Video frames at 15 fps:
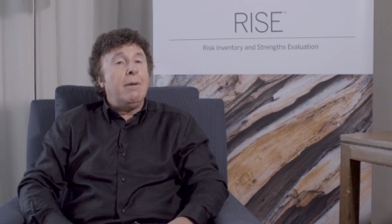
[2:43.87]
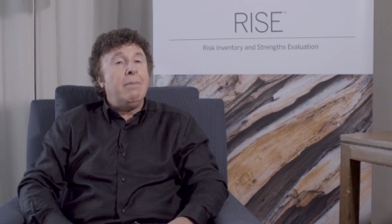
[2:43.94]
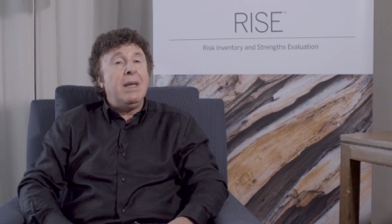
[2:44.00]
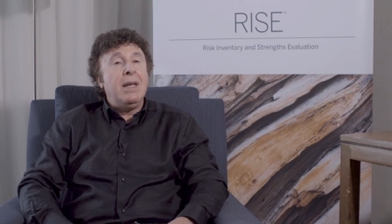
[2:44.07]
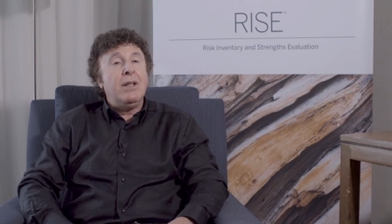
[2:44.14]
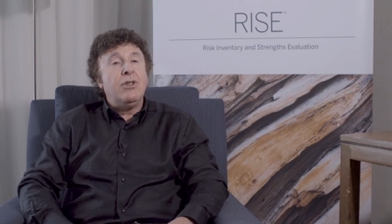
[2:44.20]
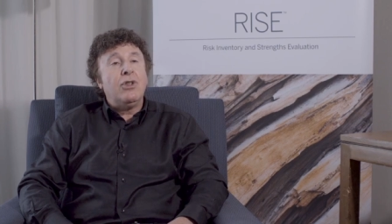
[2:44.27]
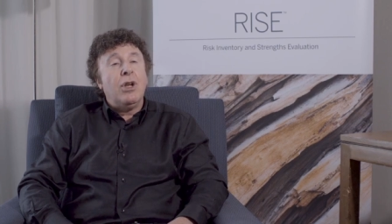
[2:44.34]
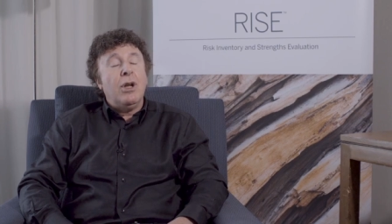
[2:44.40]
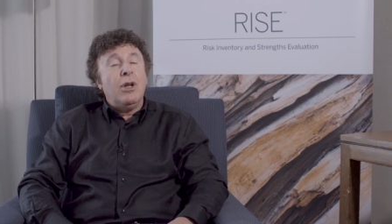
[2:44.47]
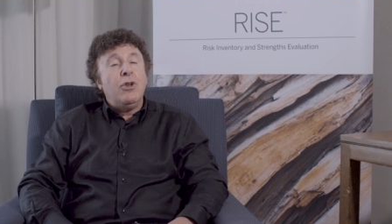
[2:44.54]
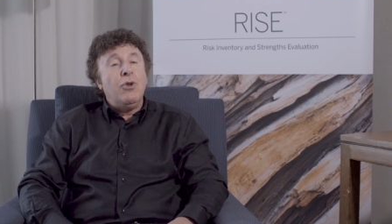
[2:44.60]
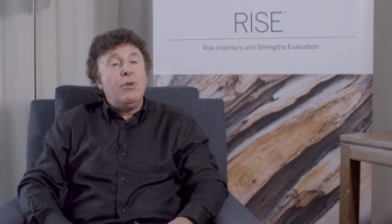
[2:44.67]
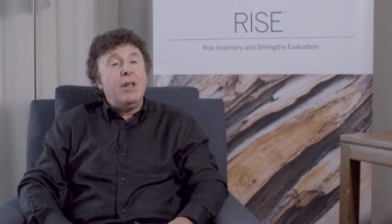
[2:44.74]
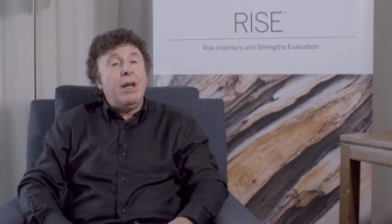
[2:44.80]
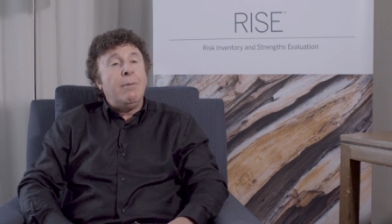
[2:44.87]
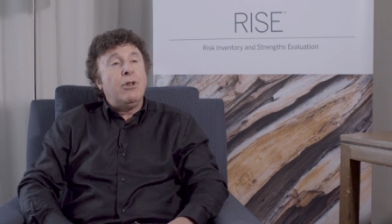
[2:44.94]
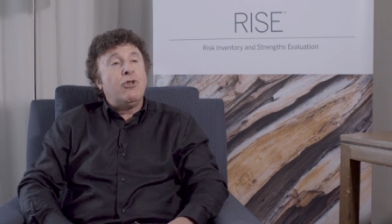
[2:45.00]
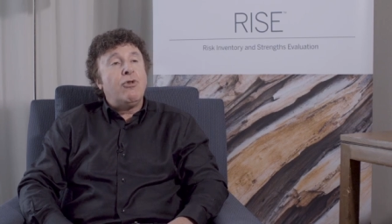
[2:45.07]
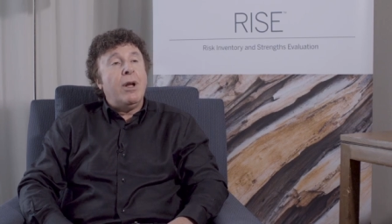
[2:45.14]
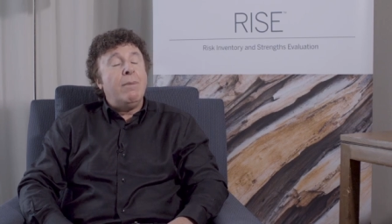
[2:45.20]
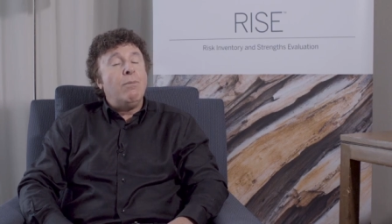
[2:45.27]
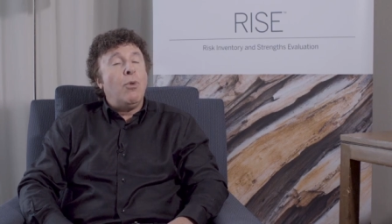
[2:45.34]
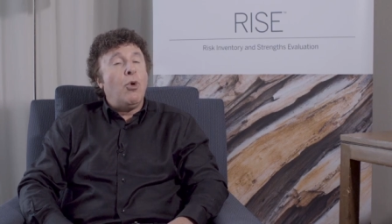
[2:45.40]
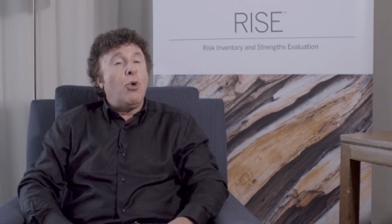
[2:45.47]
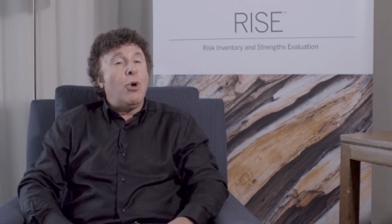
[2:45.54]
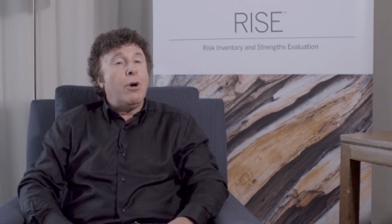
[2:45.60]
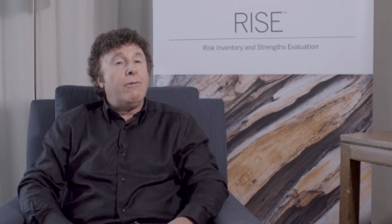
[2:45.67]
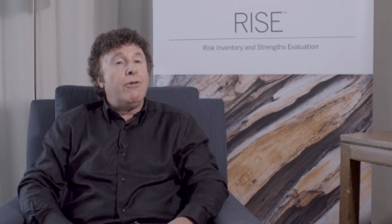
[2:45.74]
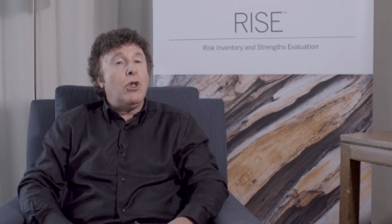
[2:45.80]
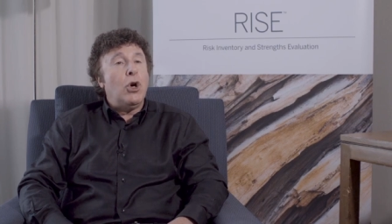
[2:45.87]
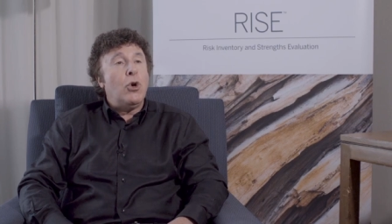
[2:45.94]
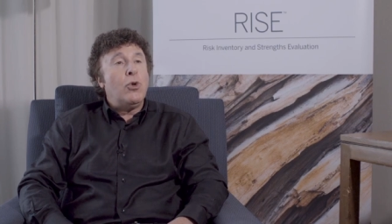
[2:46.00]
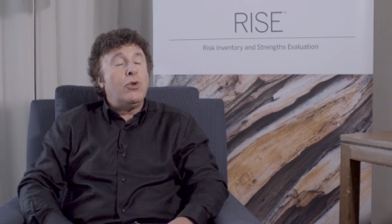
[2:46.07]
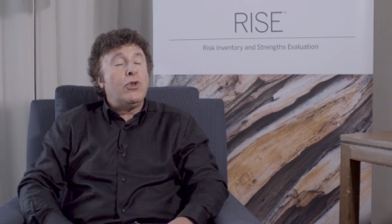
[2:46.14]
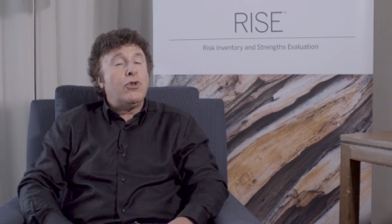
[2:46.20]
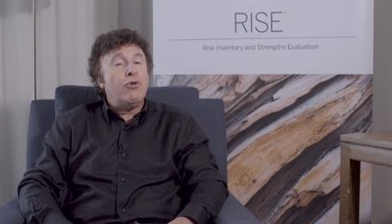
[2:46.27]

it means you demonstrate more of those